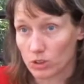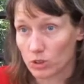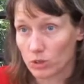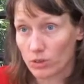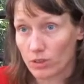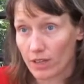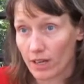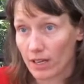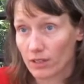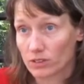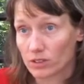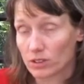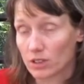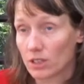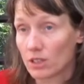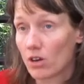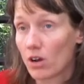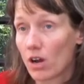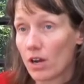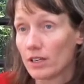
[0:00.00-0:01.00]
in
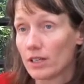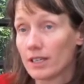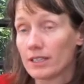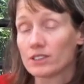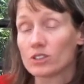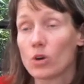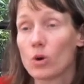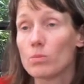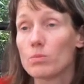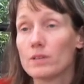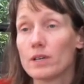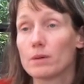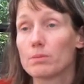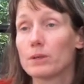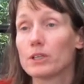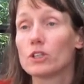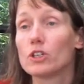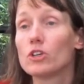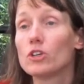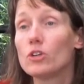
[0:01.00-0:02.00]
2009, it's opened up
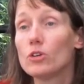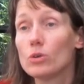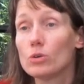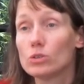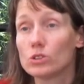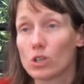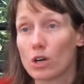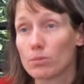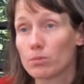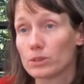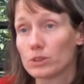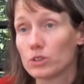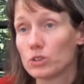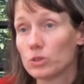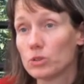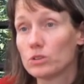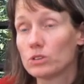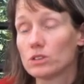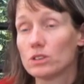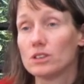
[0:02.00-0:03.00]
a huge
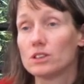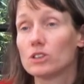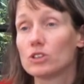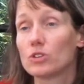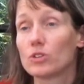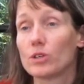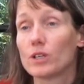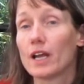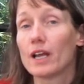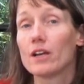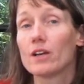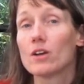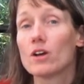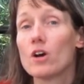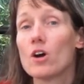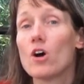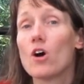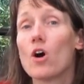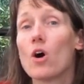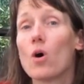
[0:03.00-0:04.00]
opportunity to create
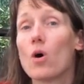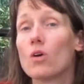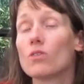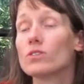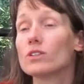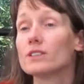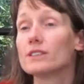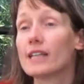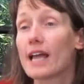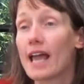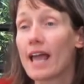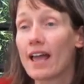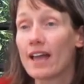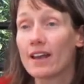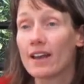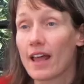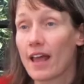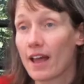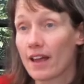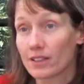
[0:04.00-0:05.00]
over
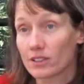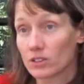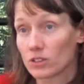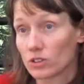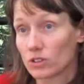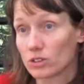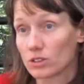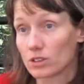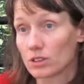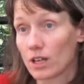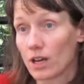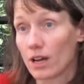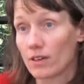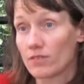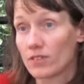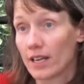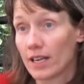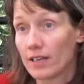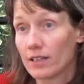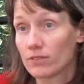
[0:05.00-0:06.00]
10 hectares
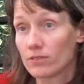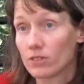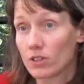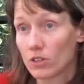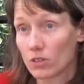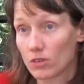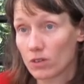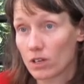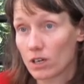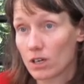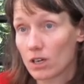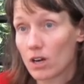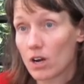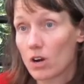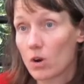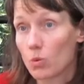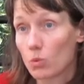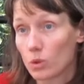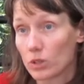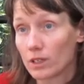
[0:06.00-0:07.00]
of native
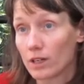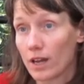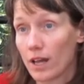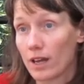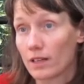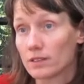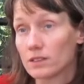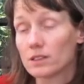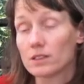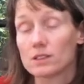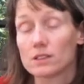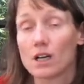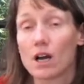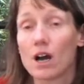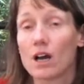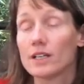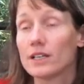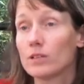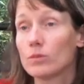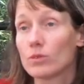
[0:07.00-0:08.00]
woodland to
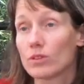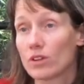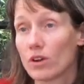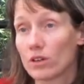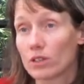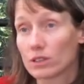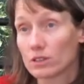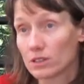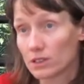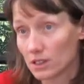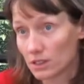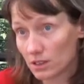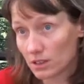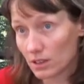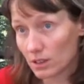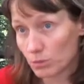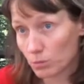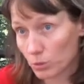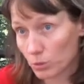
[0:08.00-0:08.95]
tie in with our existing